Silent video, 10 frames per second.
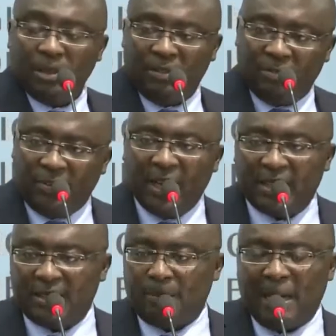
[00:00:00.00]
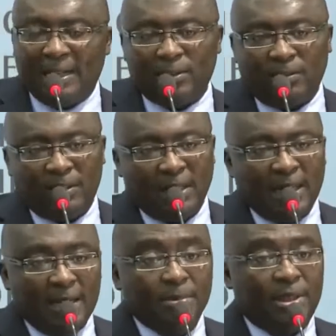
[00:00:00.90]
in fact, part of the
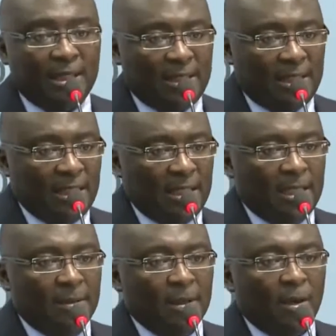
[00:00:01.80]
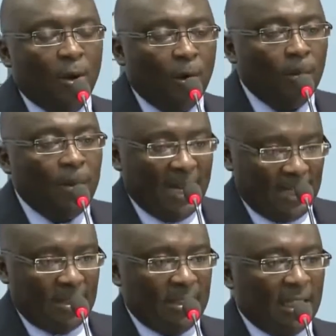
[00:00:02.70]
MCC
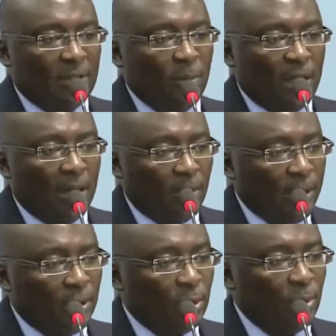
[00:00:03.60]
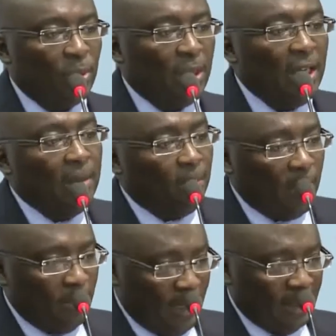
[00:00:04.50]
compact that we are going to
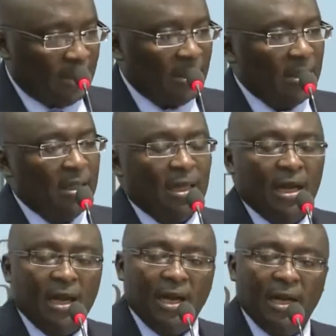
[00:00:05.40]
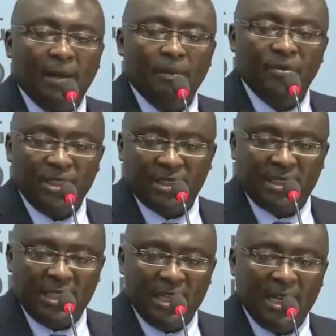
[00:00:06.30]
implement
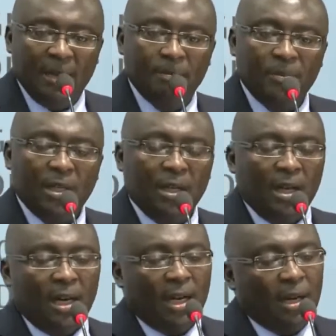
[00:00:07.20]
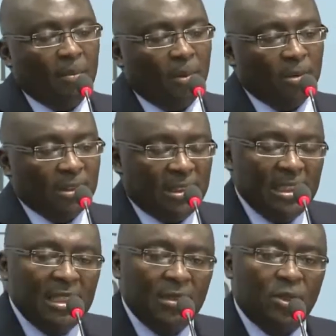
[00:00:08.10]
this year
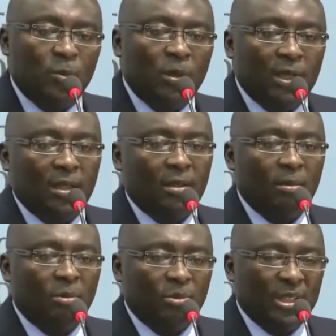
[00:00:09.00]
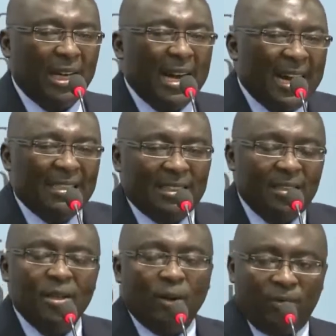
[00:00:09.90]
deals with the heart
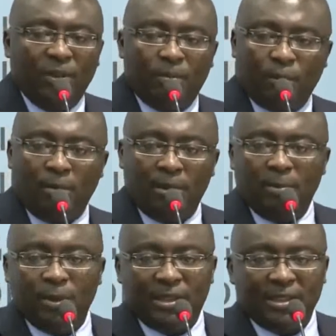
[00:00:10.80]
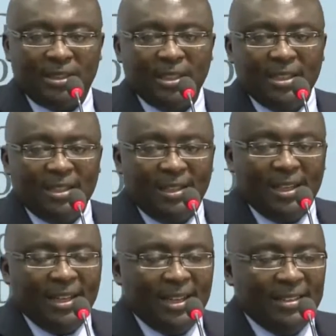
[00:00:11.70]
of the problem, which is
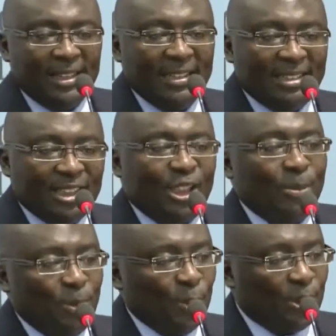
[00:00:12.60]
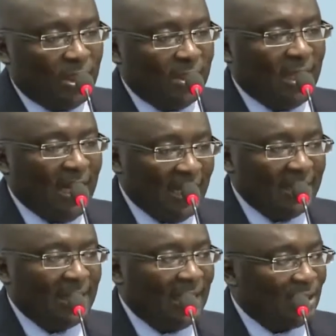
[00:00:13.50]
the distribution
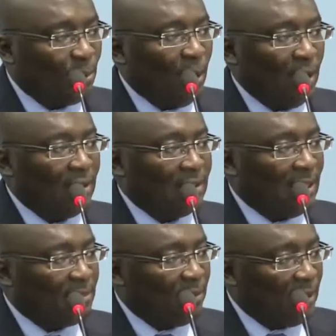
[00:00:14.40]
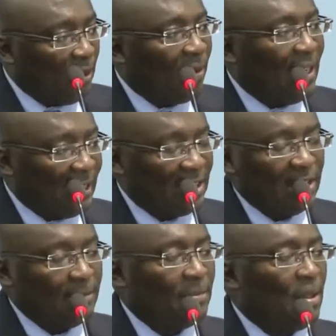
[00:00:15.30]
end as well, in terms of the
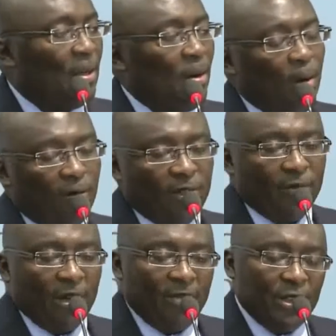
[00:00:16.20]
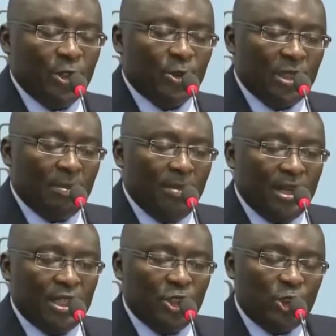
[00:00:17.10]
collection of the revenues and
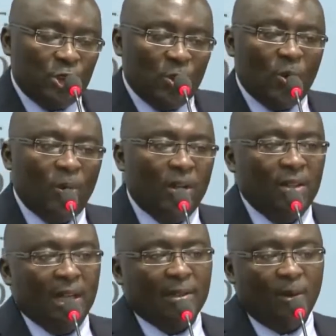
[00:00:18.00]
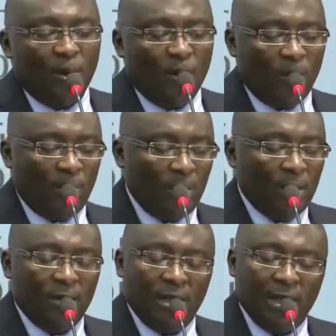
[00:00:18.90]
making sure that all
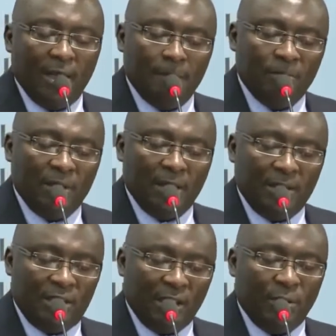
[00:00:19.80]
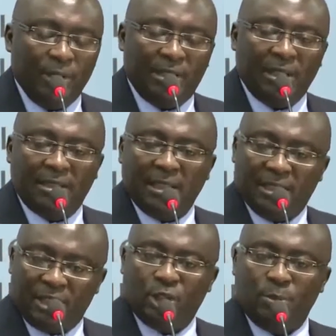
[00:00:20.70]
the generators
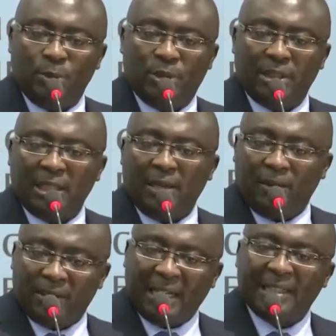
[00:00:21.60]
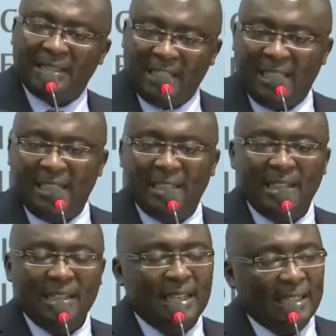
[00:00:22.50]
and distributors along that chain
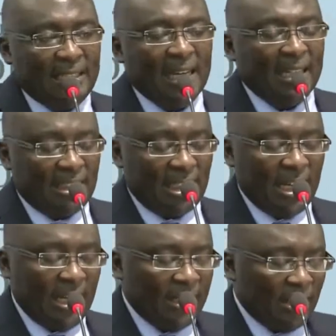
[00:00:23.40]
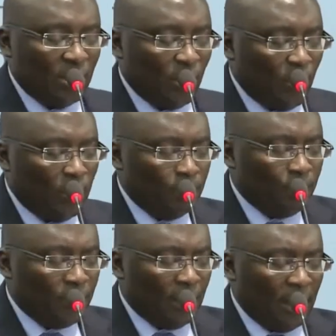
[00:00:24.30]
get their share. So
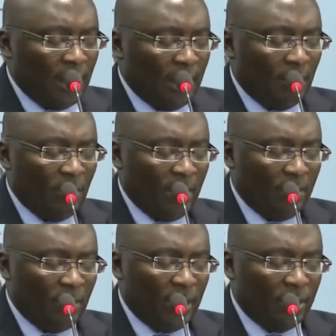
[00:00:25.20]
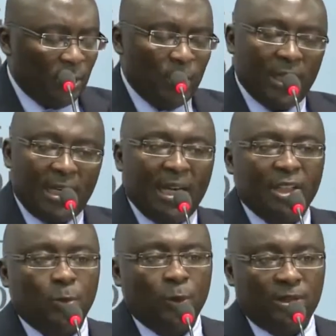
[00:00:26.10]
we're doing a
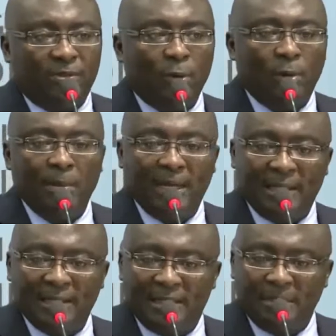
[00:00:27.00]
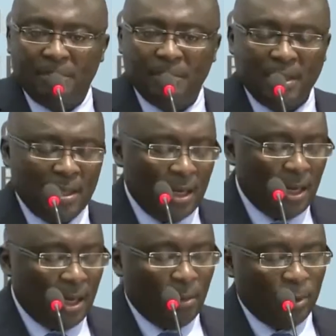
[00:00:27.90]
cash waterfall mechanism
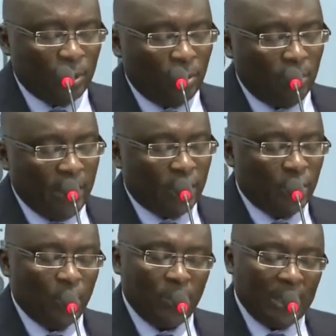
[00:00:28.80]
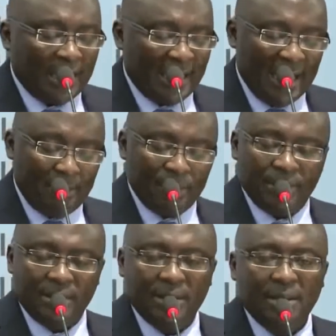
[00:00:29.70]
which will make sure that
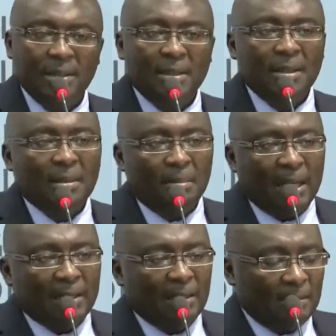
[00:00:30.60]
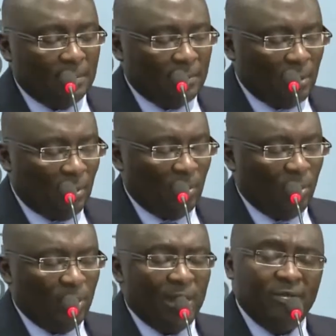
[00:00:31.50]
happens. But
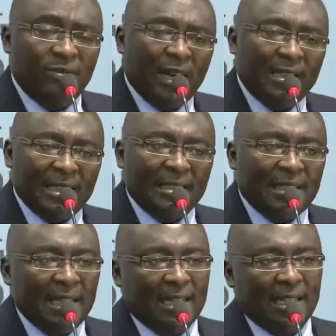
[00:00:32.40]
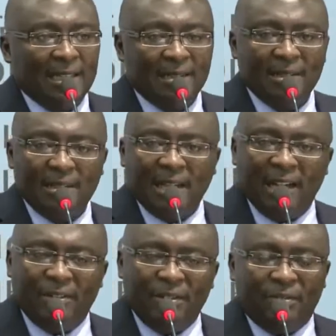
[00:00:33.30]
we've undertaken
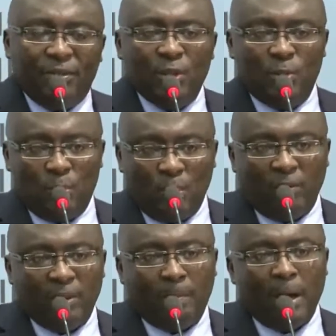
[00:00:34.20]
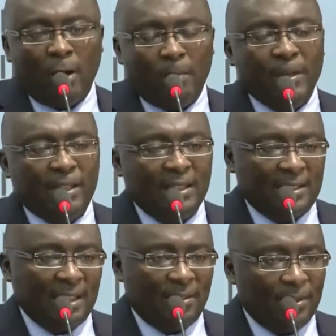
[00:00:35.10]
a review of the power
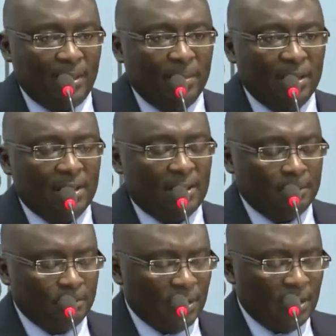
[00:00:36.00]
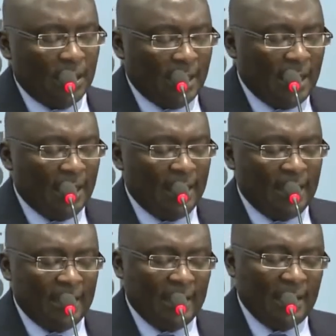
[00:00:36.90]
purchase agreements that
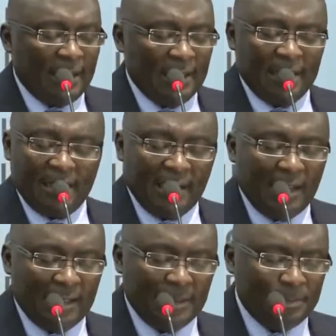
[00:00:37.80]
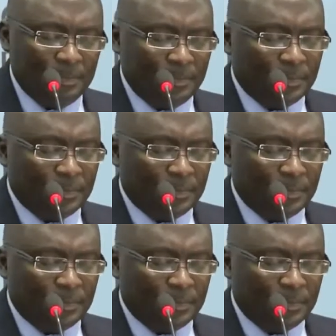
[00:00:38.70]
are in Ghana,